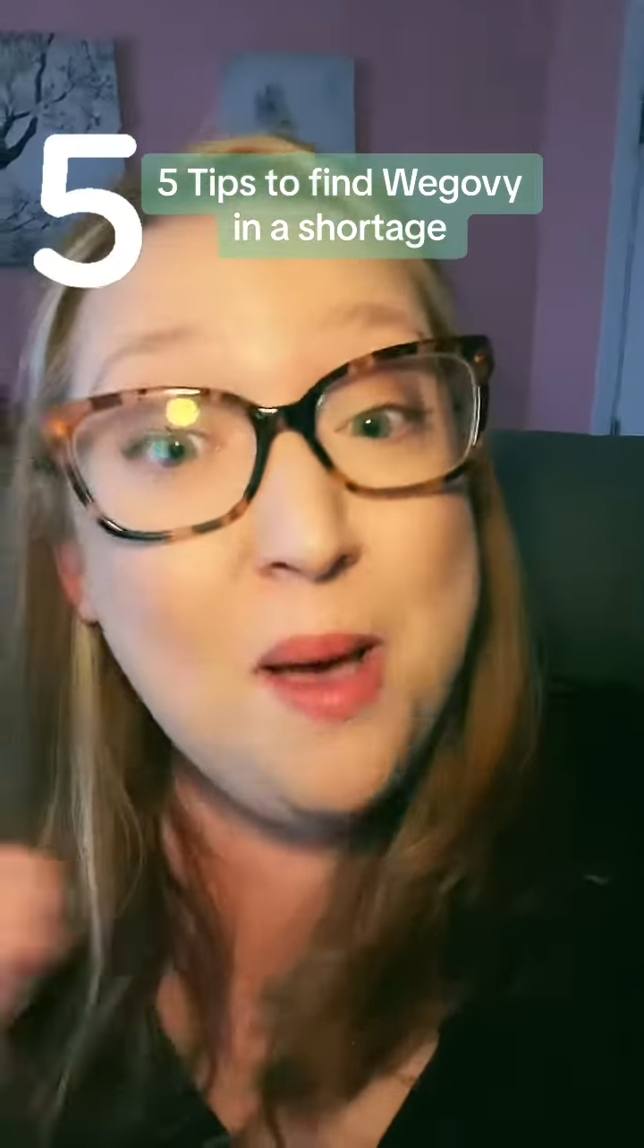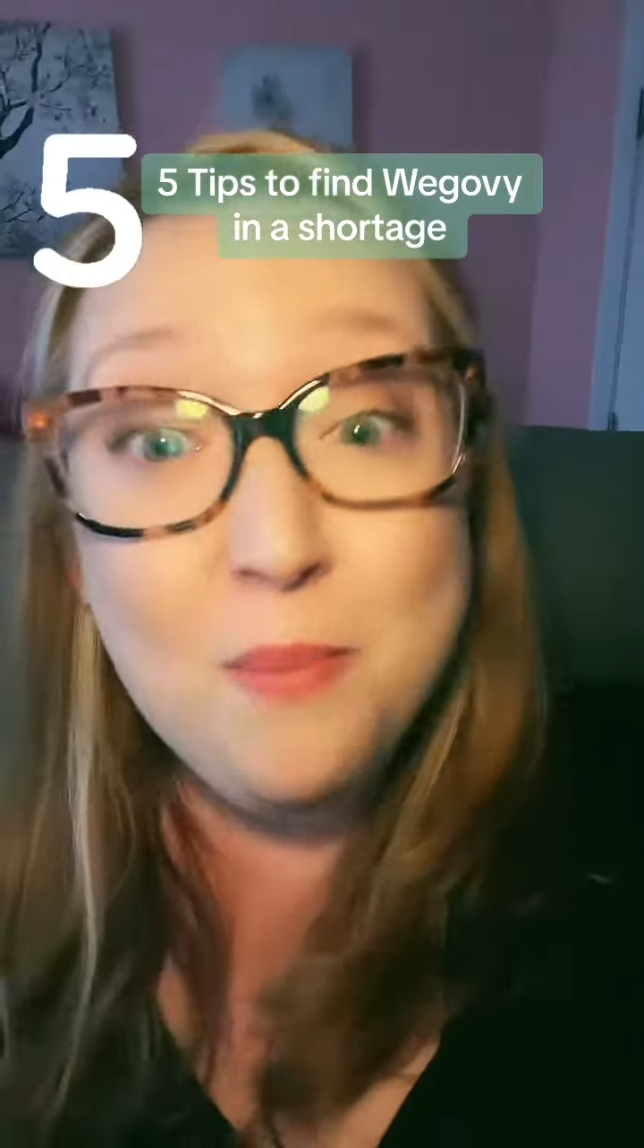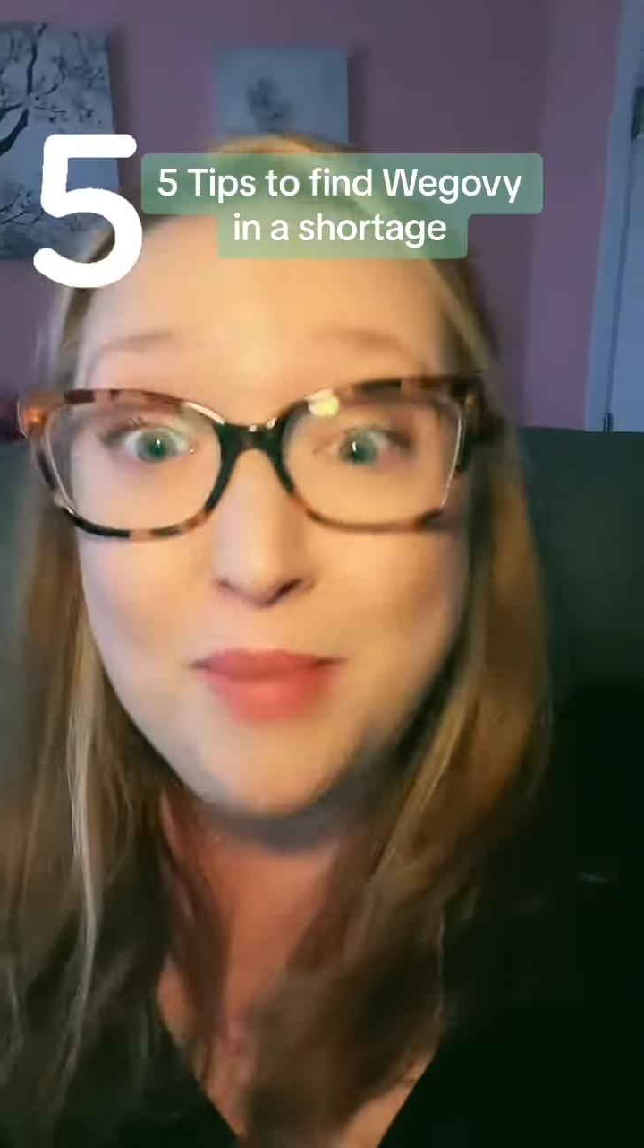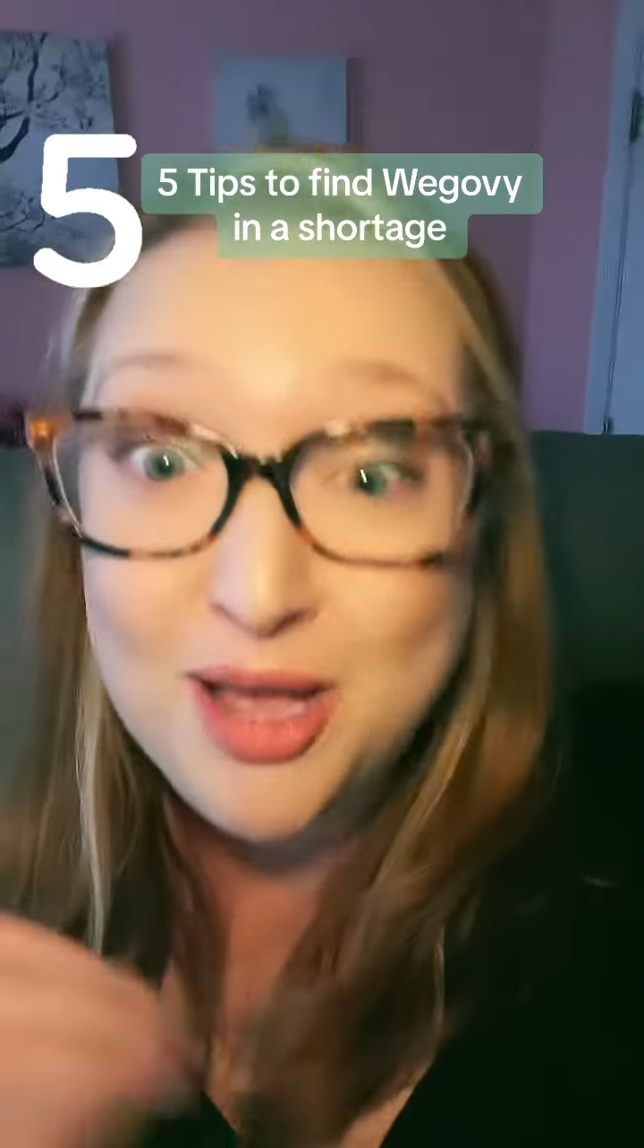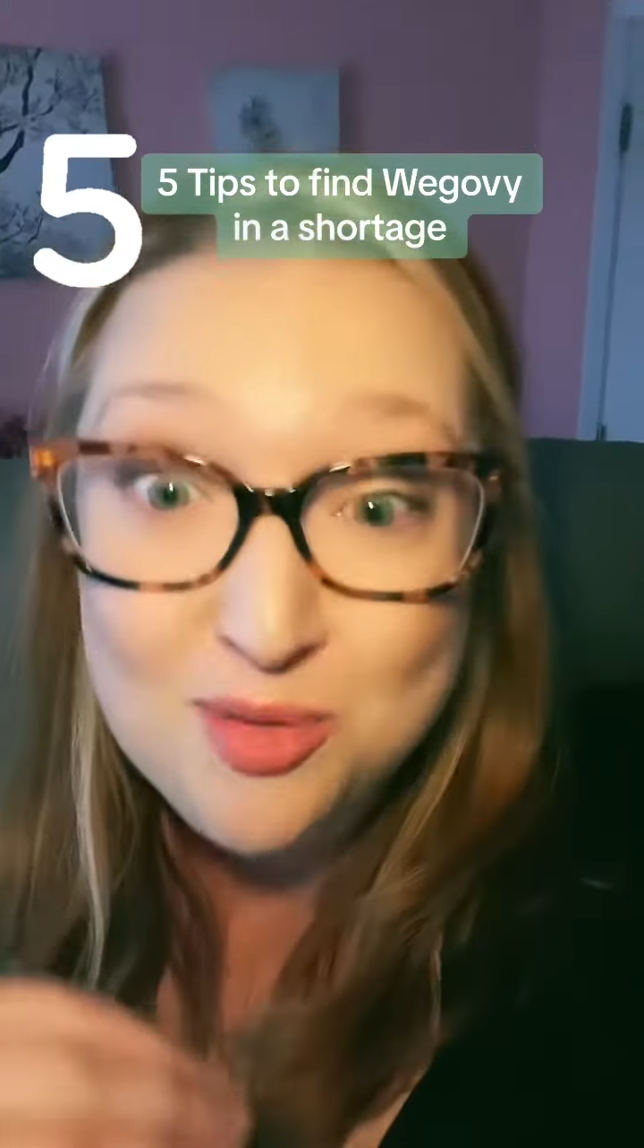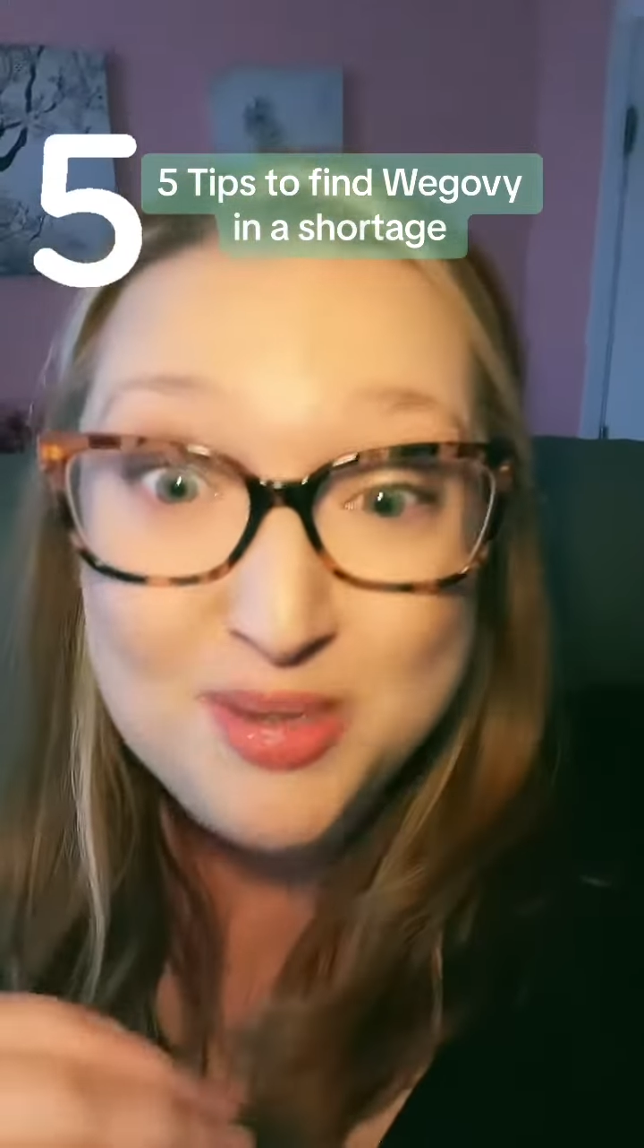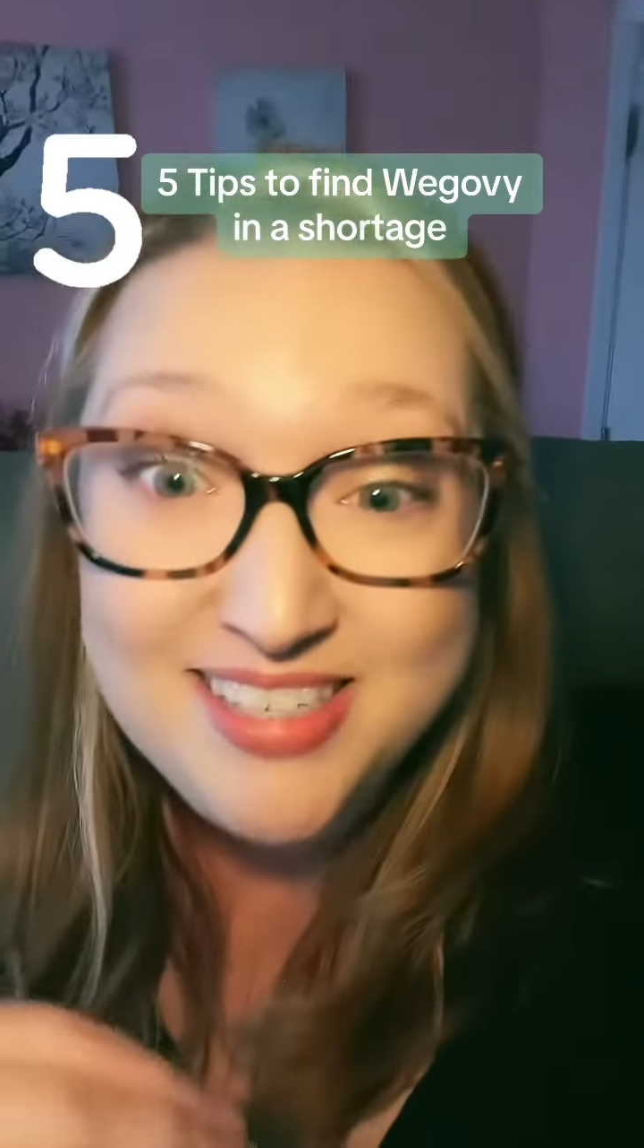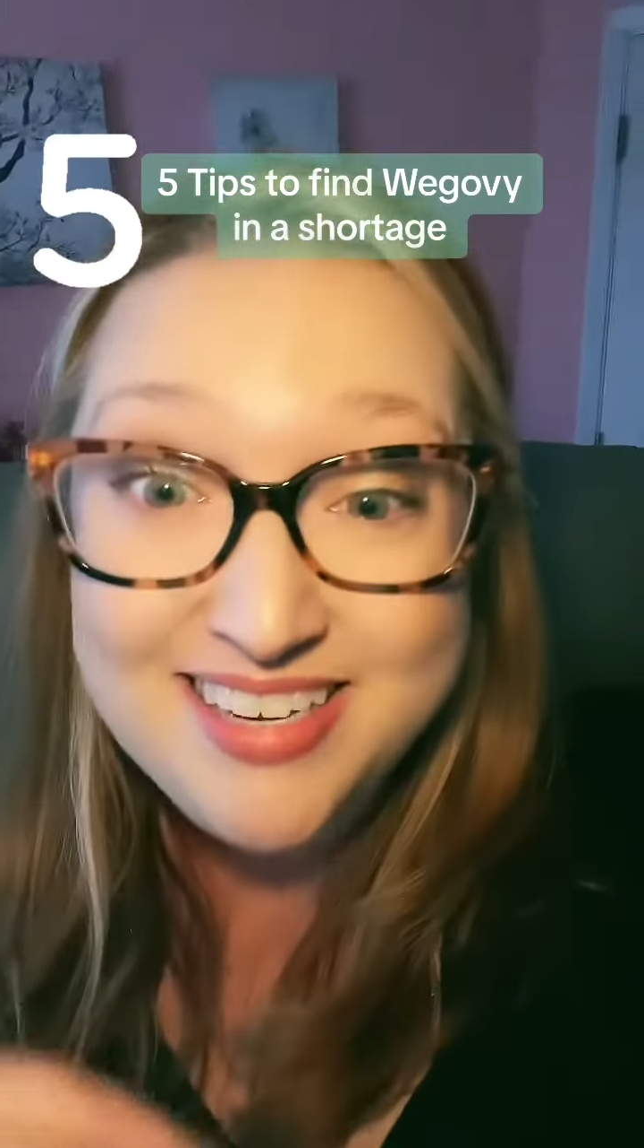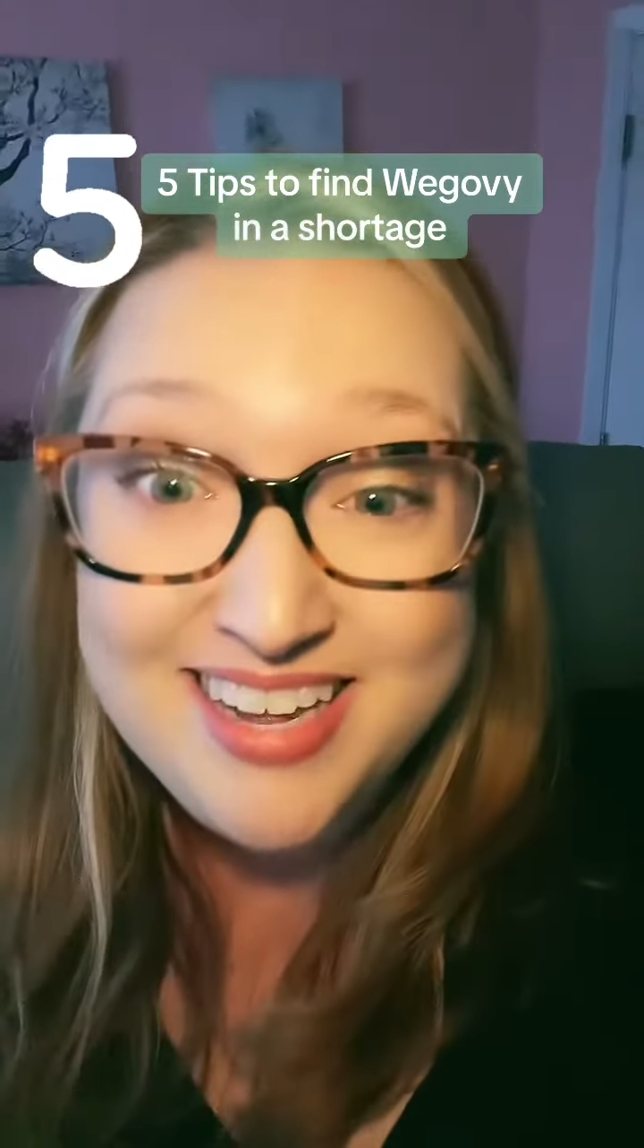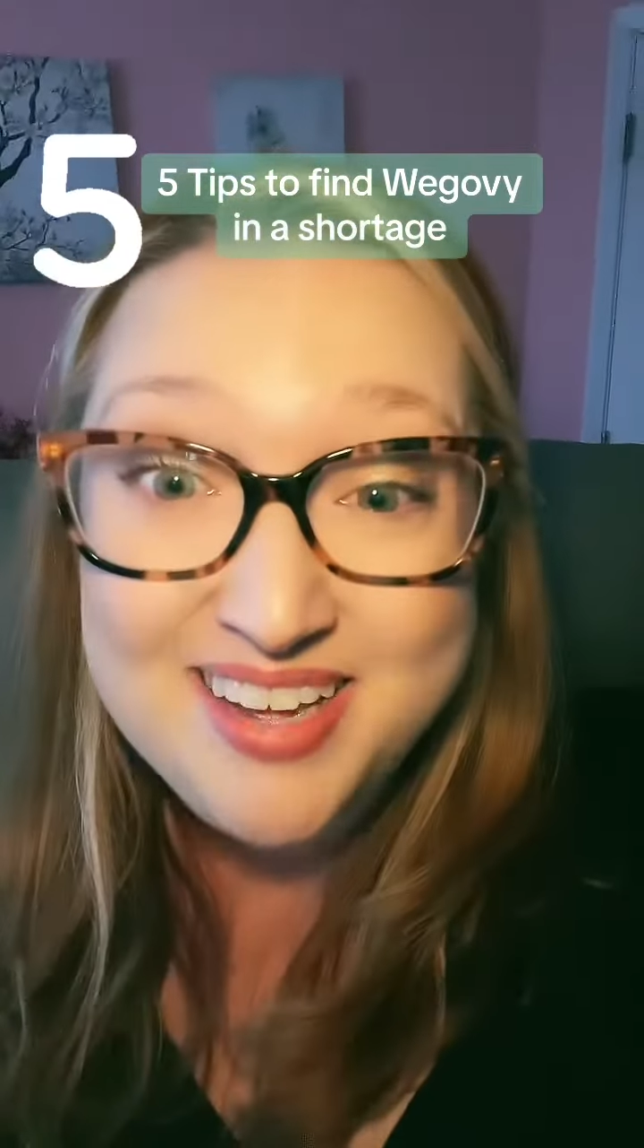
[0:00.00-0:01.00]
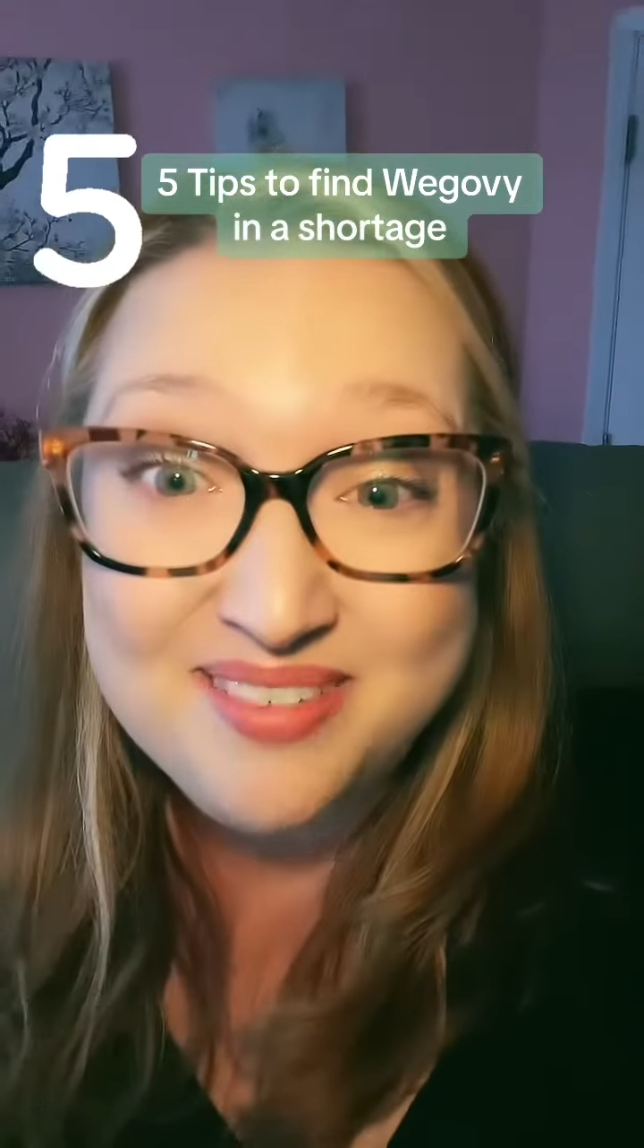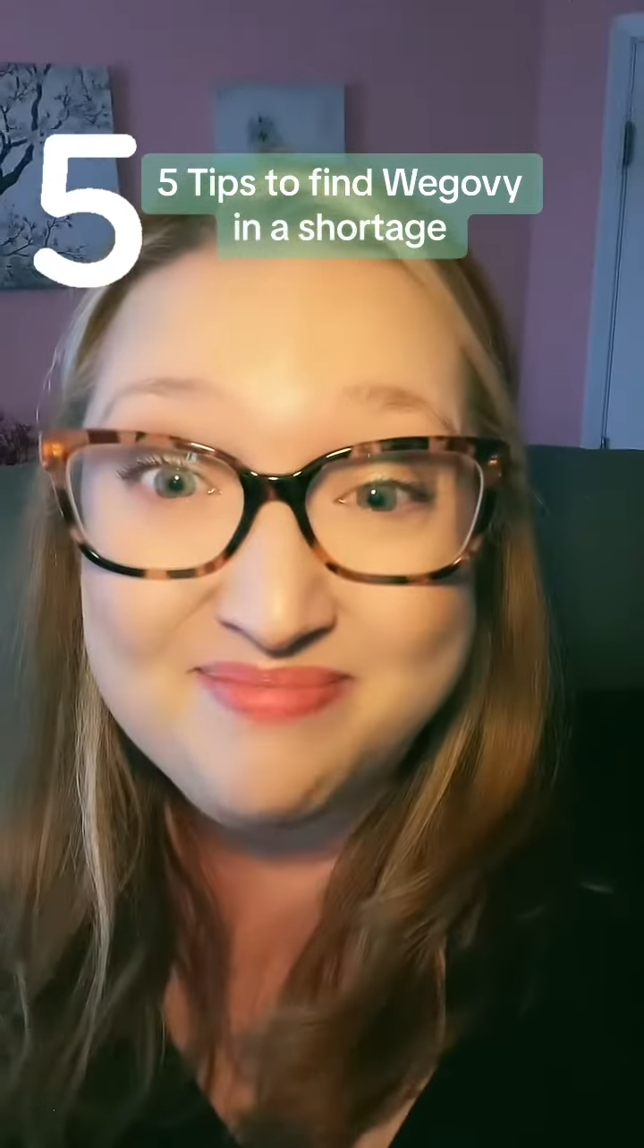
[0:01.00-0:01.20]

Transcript: my obesity.